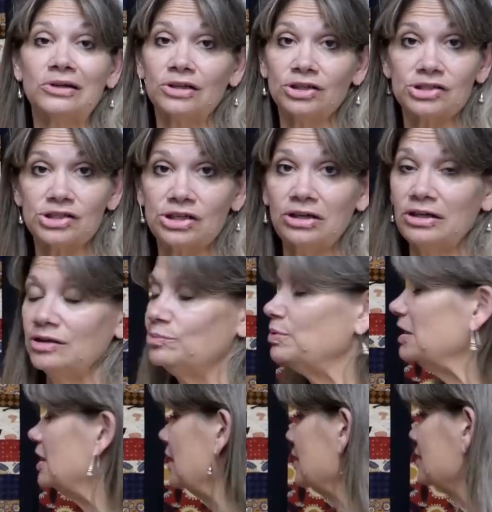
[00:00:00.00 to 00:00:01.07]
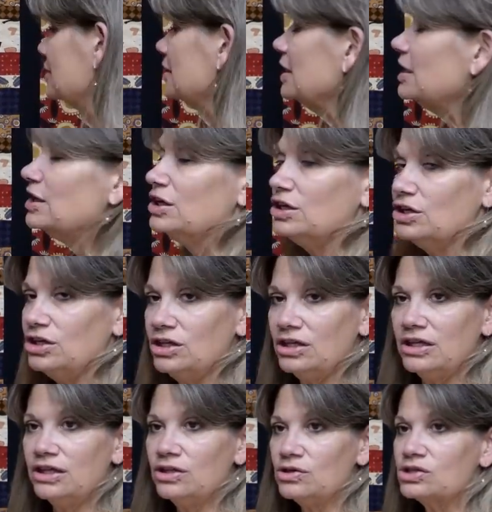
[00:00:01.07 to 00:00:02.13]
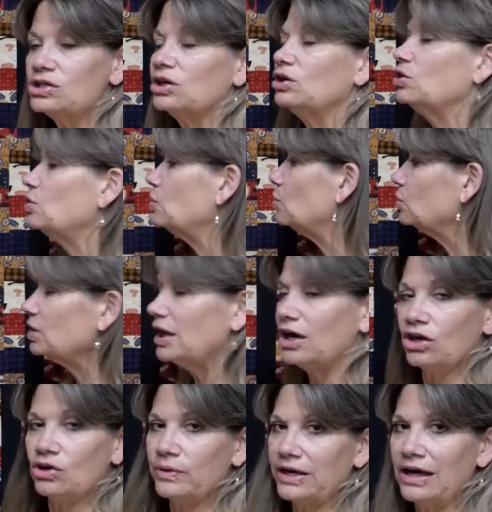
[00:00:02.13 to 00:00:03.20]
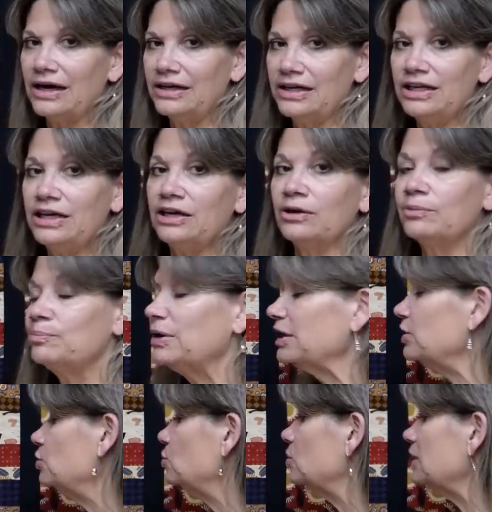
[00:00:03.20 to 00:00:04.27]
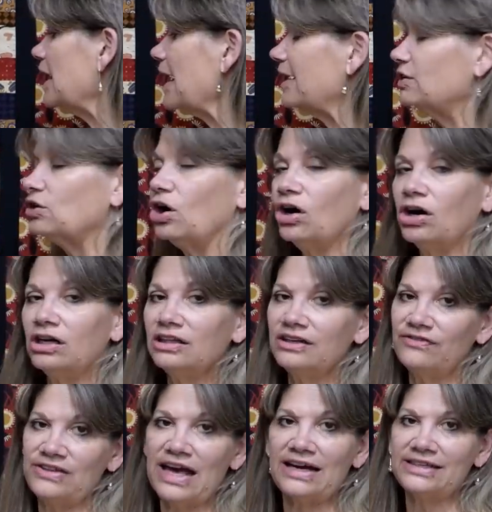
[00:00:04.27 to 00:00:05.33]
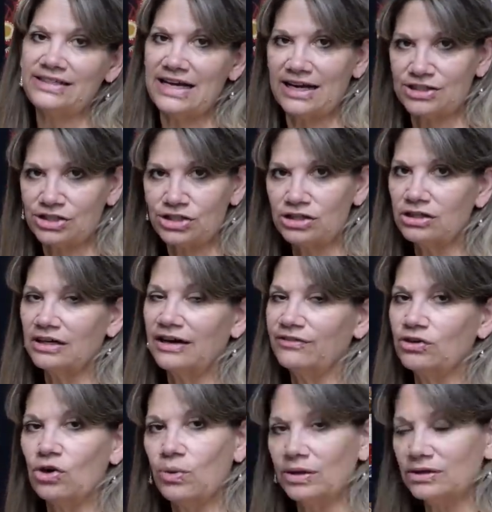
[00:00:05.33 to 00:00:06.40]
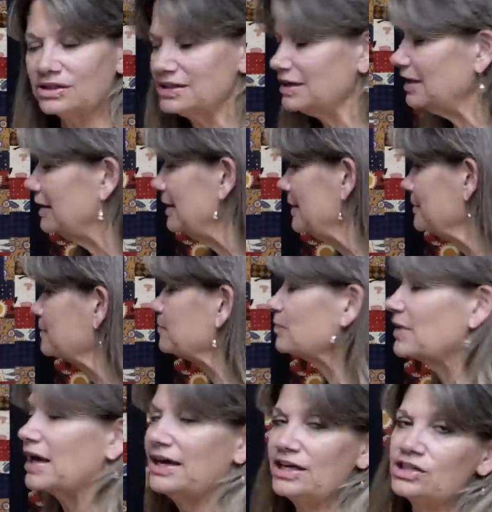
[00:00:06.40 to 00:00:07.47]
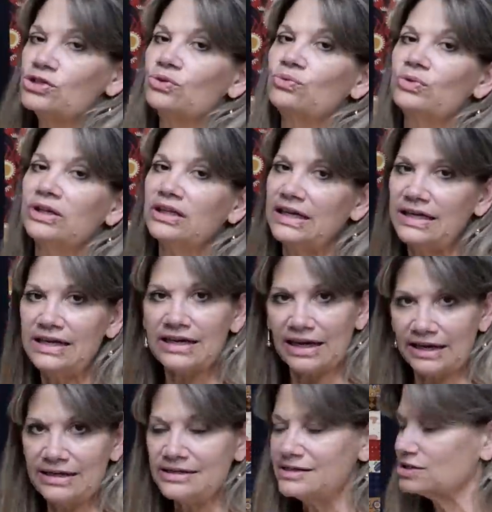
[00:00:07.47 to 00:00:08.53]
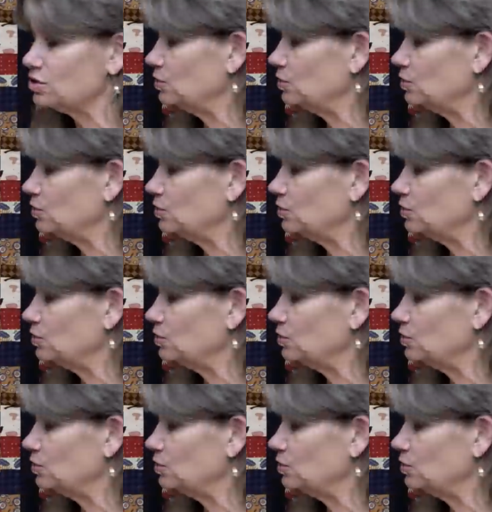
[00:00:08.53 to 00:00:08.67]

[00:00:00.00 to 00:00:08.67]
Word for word: it looks good because there's a whole lot going on in here. But you'll add all of that texture of quilting and it's a really nice